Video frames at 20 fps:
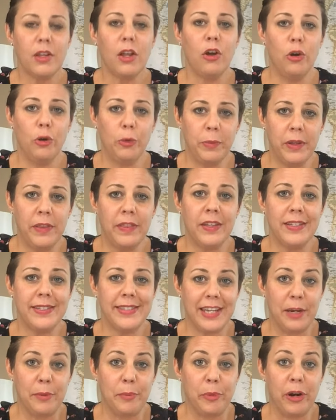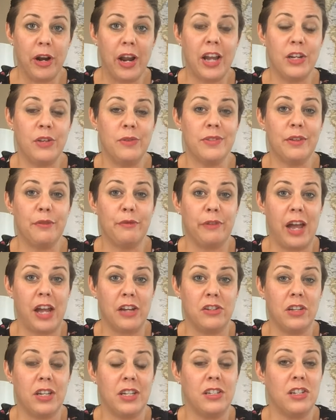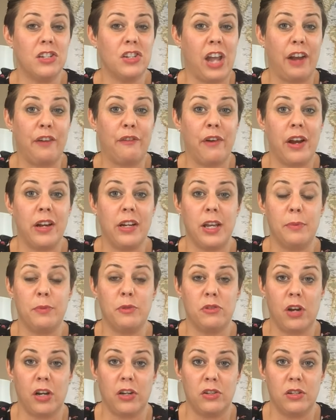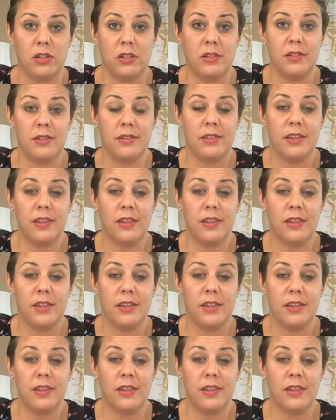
Open the damper and use a flashlight to check for any obstructions.